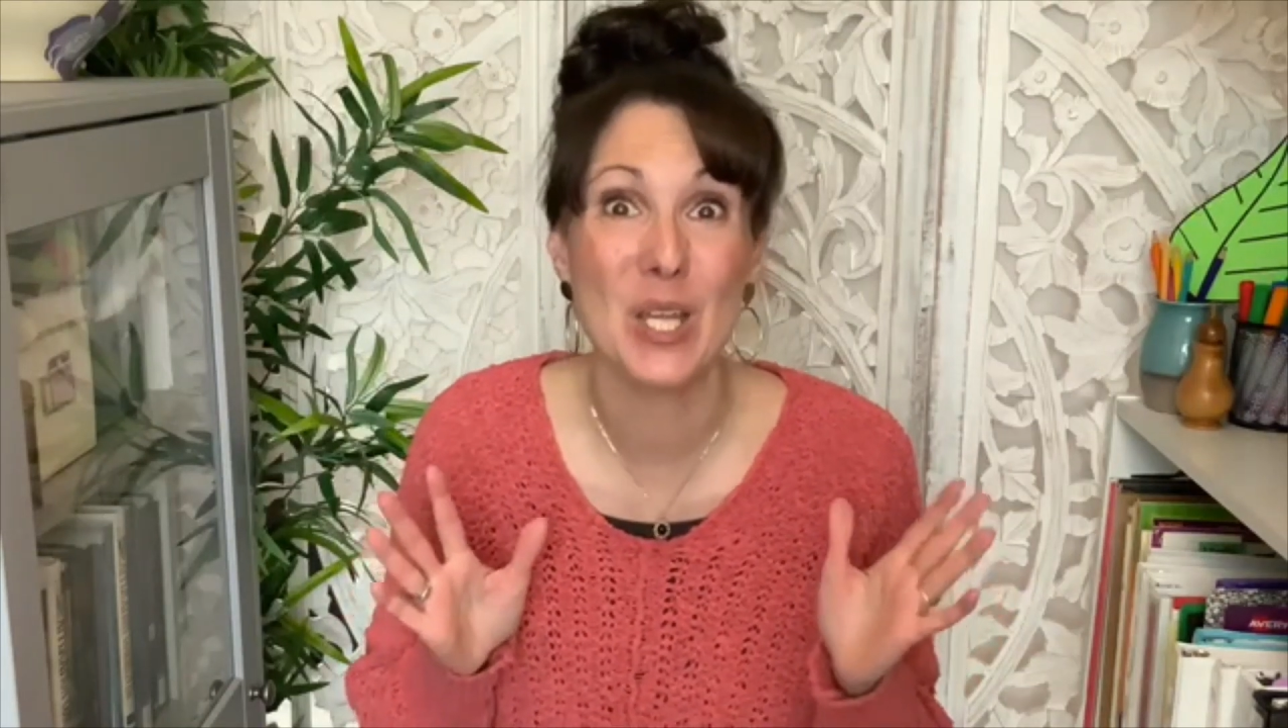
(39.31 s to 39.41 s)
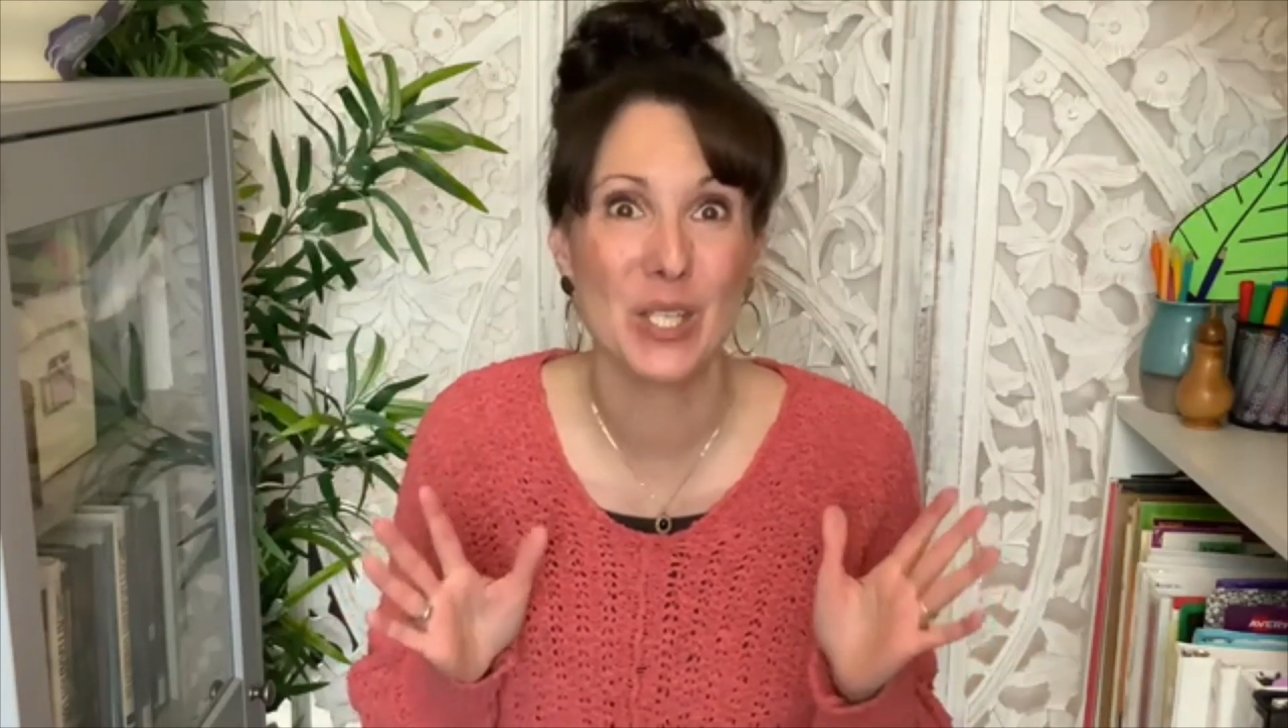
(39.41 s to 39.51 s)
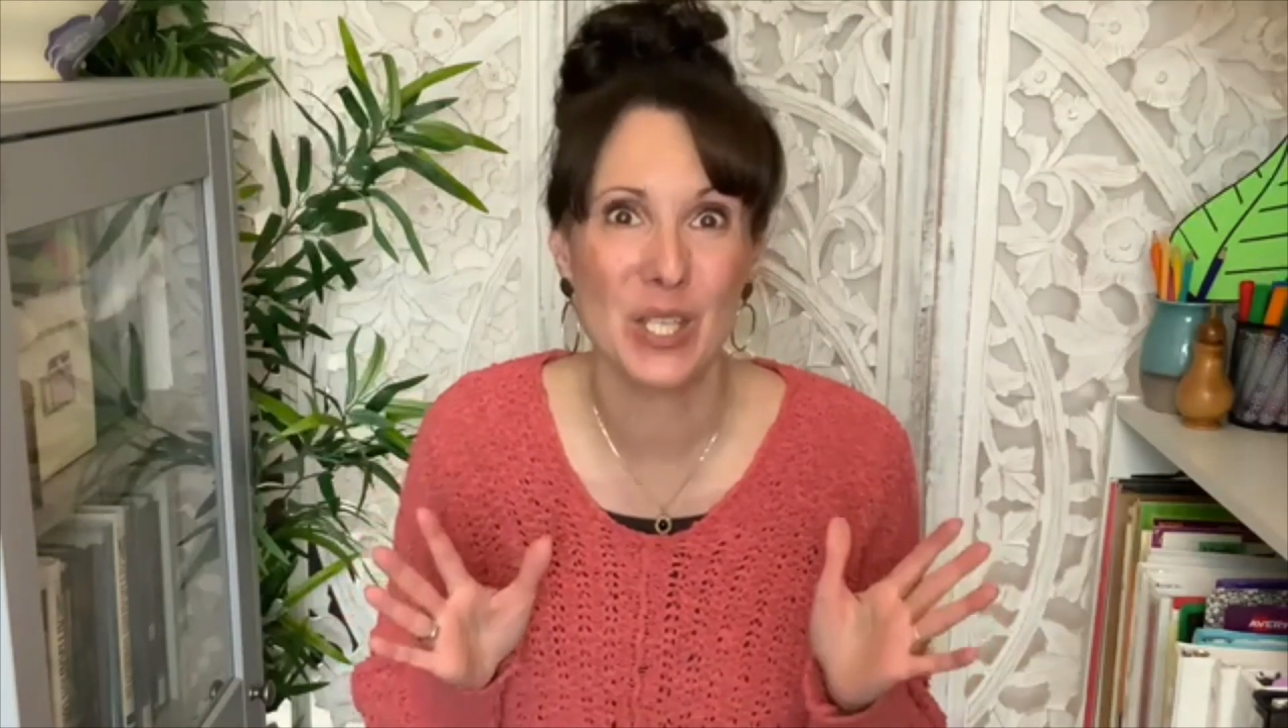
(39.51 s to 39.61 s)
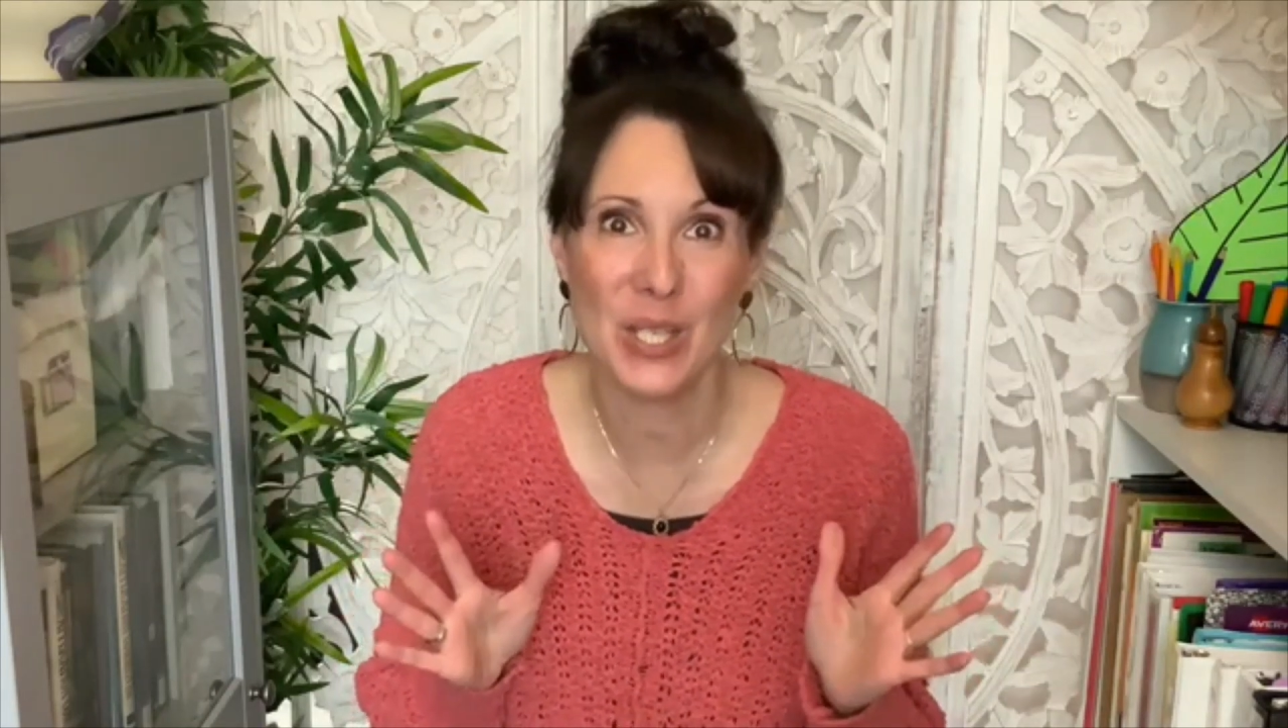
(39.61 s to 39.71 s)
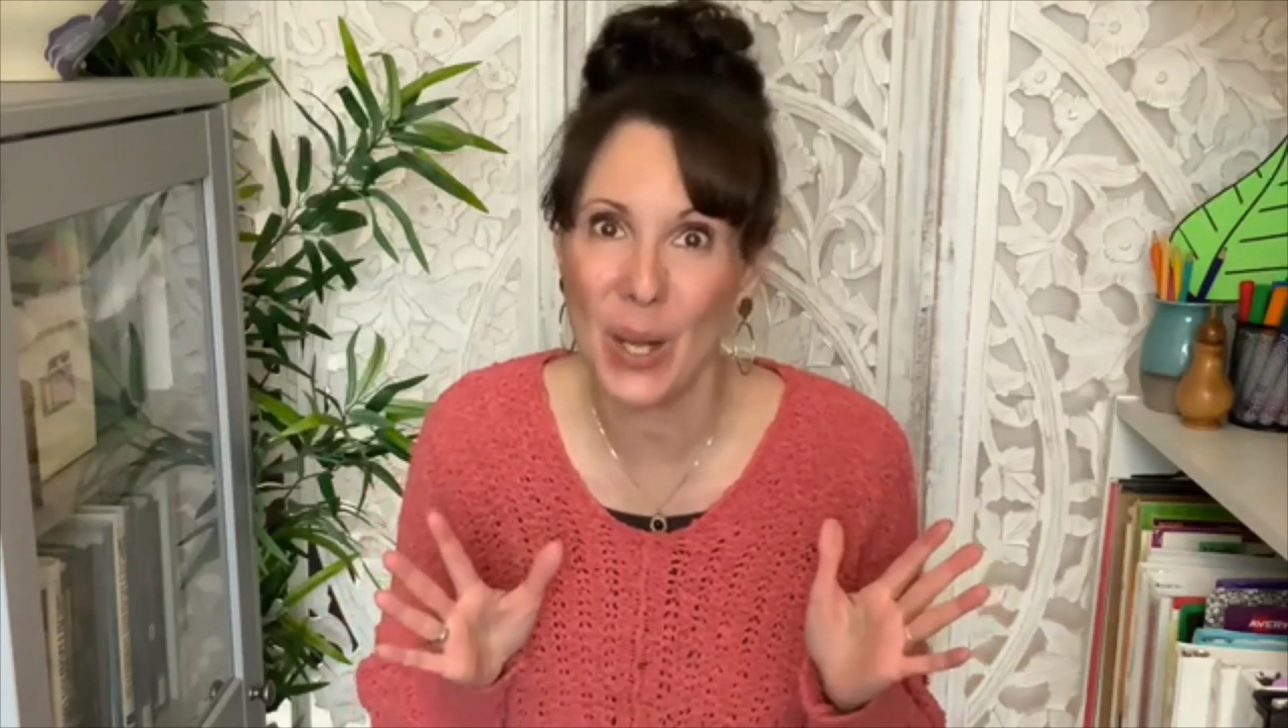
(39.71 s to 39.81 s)

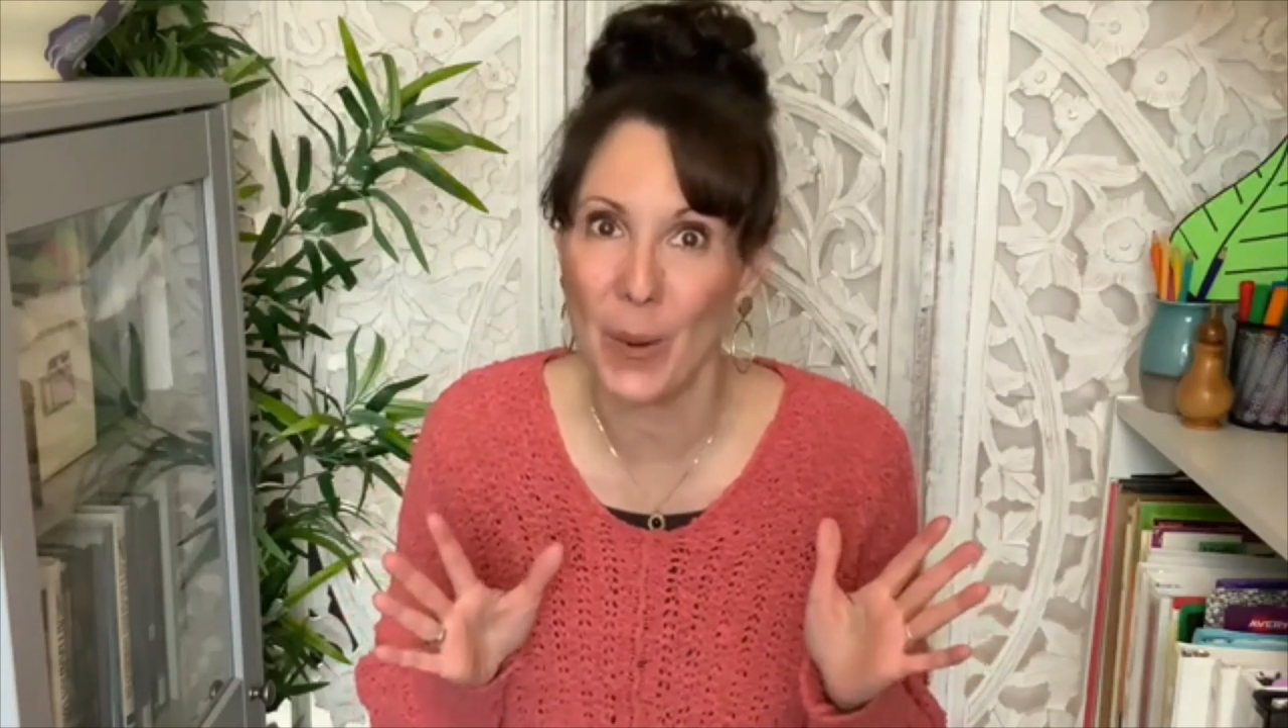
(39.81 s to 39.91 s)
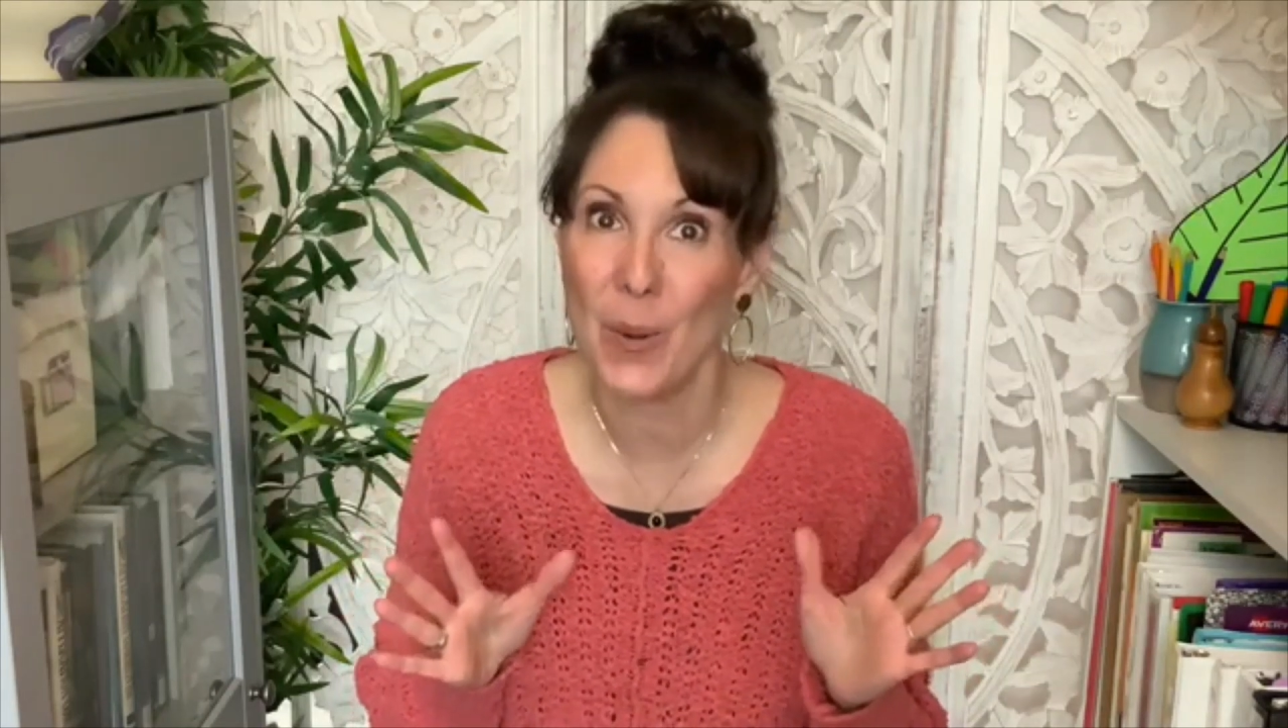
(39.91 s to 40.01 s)
So